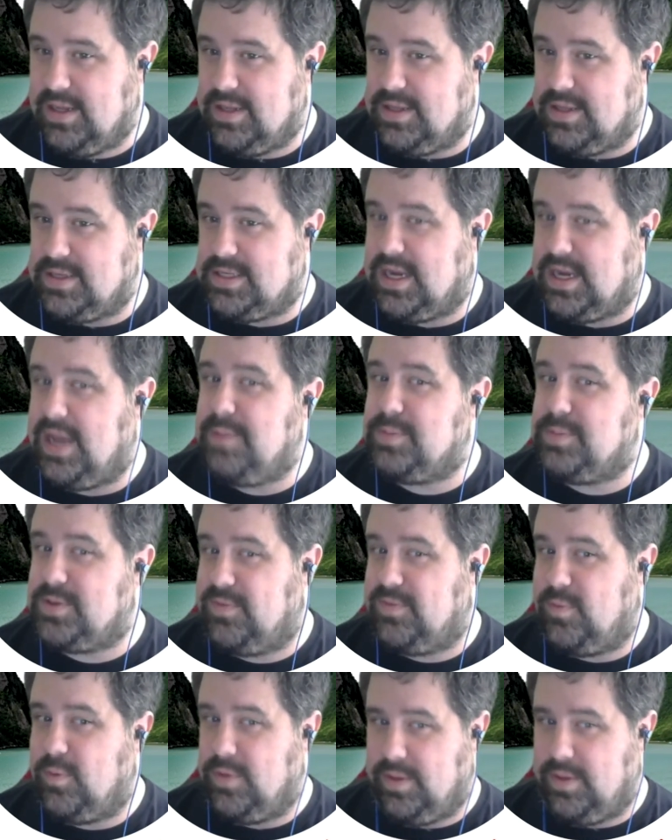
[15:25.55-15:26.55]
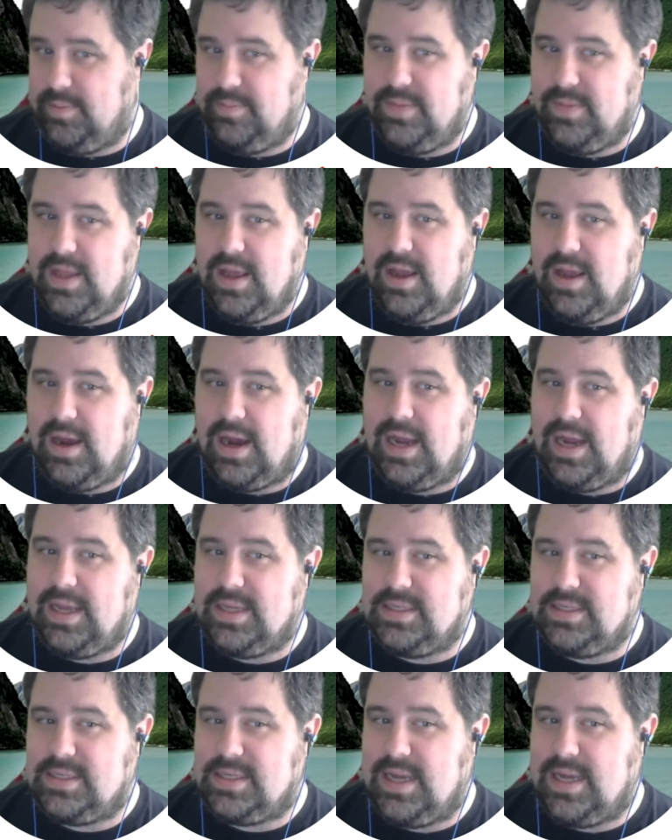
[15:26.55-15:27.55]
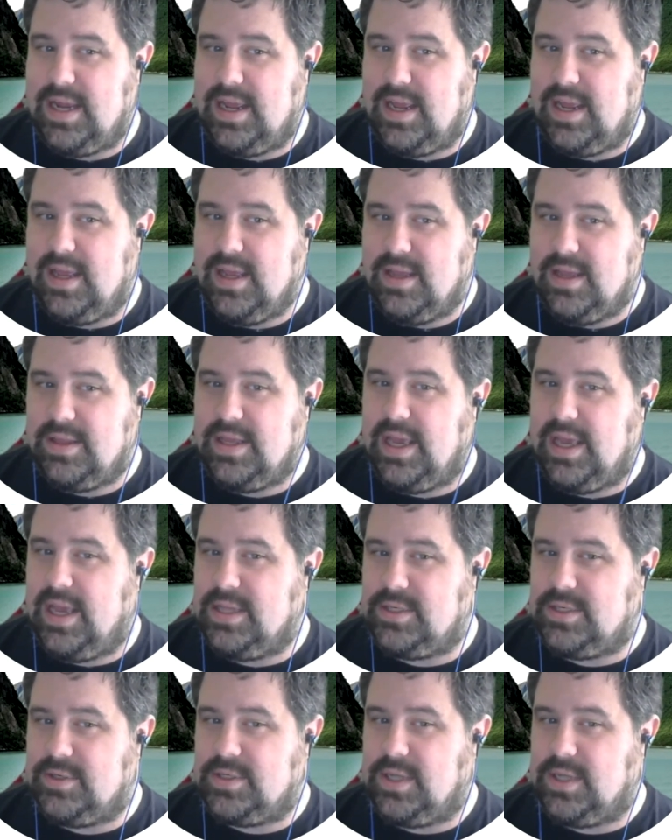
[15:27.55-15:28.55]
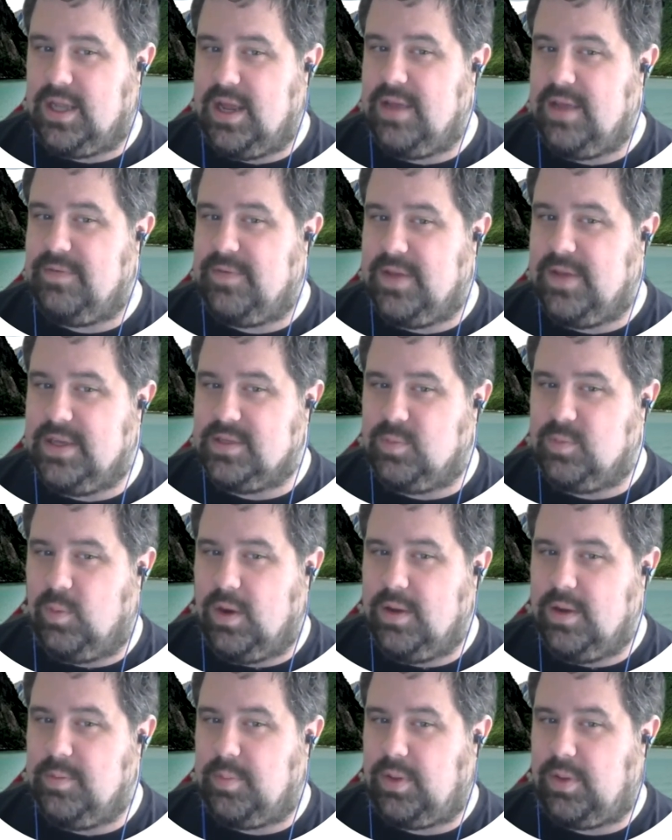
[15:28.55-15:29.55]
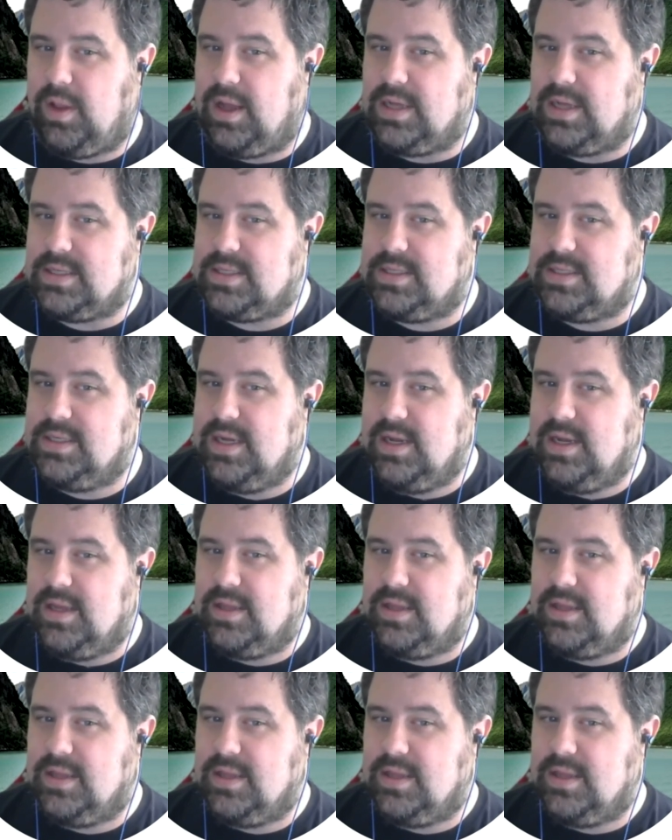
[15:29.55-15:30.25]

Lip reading: the types for them, I can say the answer to life is 1 plus